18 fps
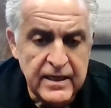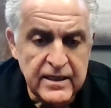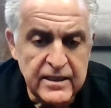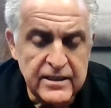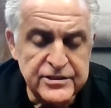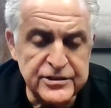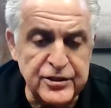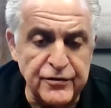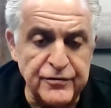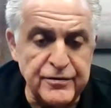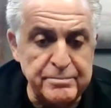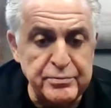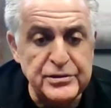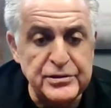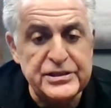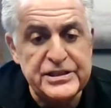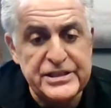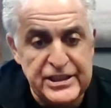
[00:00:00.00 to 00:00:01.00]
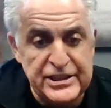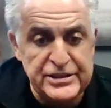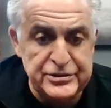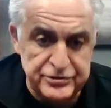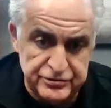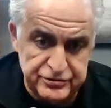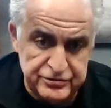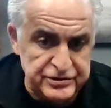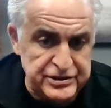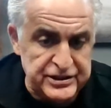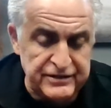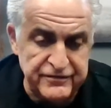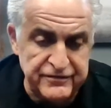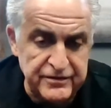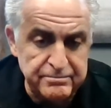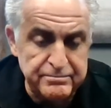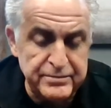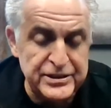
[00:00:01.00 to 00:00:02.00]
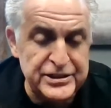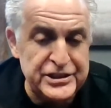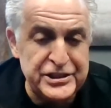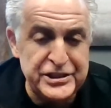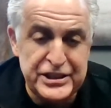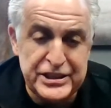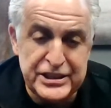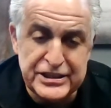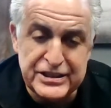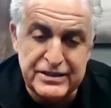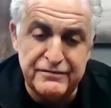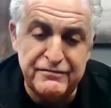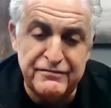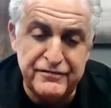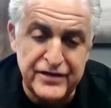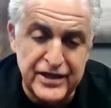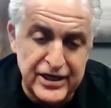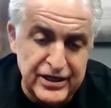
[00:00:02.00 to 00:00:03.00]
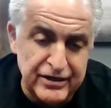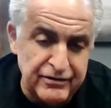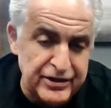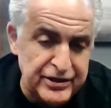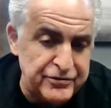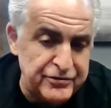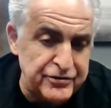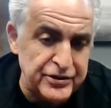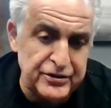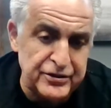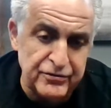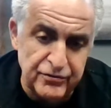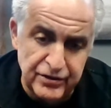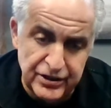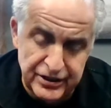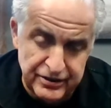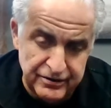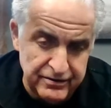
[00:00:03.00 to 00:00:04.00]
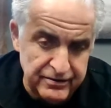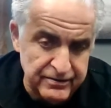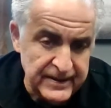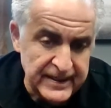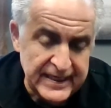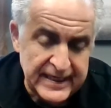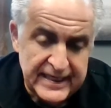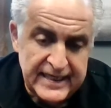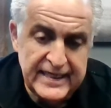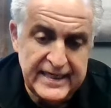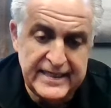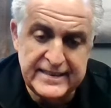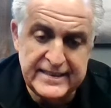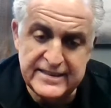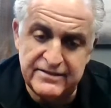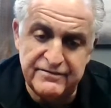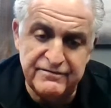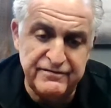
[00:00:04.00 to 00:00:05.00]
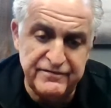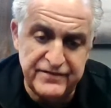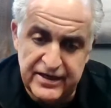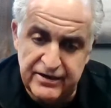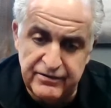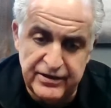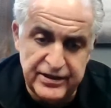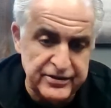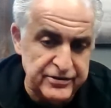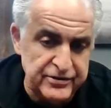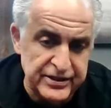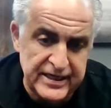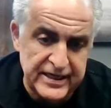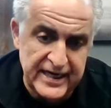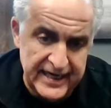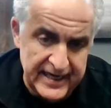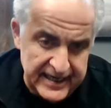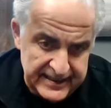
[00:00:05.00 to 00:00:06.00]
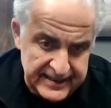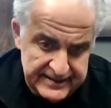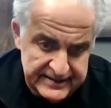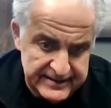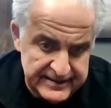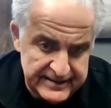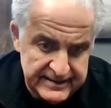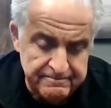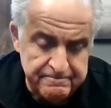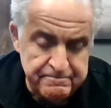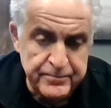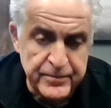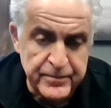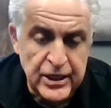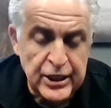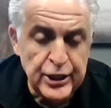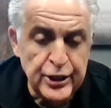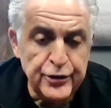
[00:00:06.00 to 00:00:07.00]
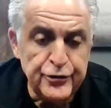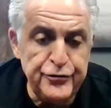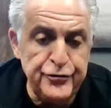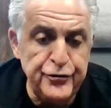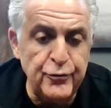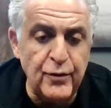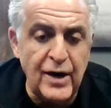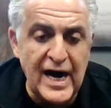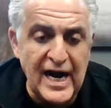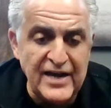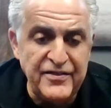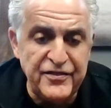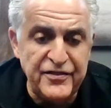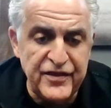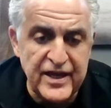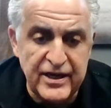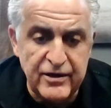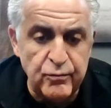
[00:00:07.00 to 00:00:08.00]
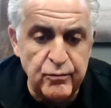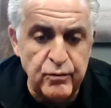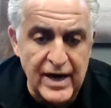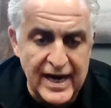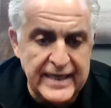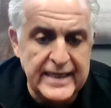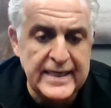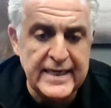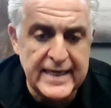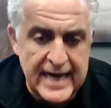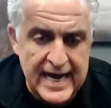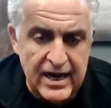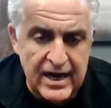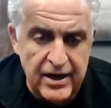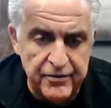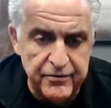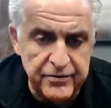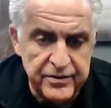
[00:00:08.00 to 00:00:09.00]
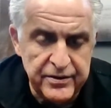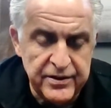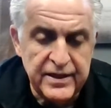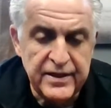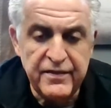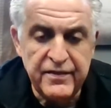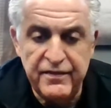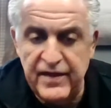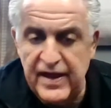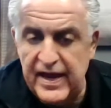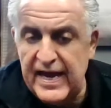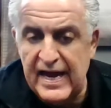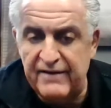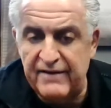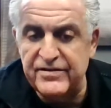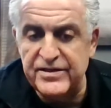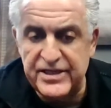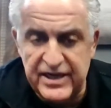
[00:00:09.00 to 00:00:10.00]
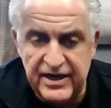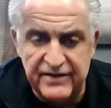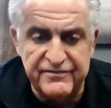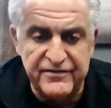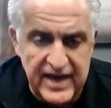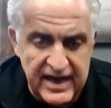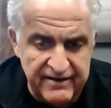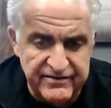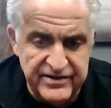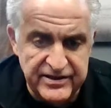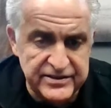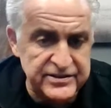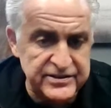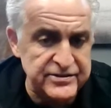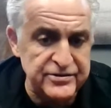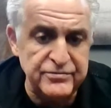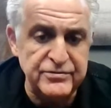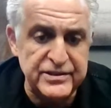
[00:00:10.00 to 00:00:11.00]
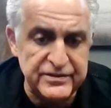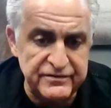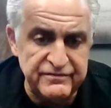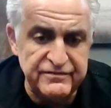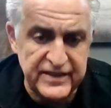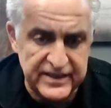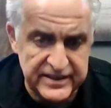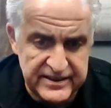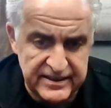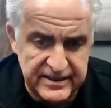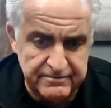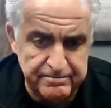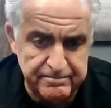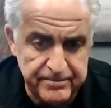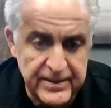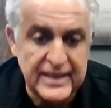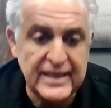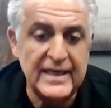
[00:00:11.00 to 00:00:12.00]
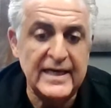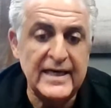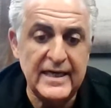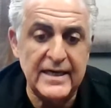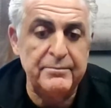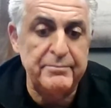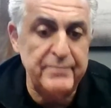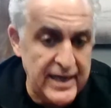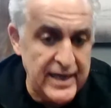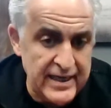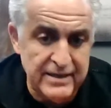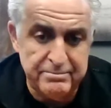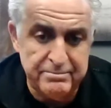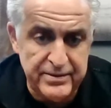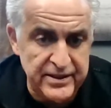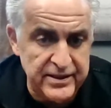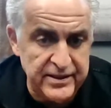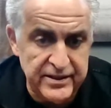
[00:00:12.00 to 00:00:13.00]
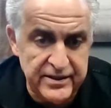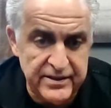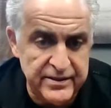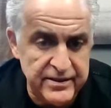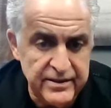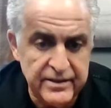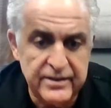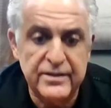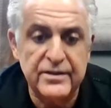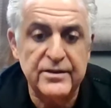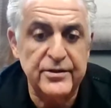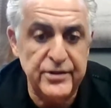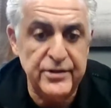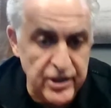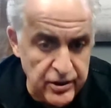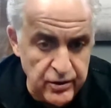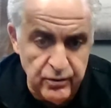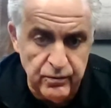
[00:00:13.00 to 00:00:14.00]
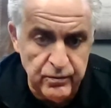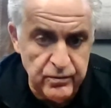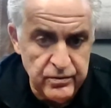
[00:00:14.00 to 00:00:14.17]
So the procedures are different, but she is a very good lawyer. He's in very good hands. Do I think right now they have enough evidence to convict him? In my opinion, no.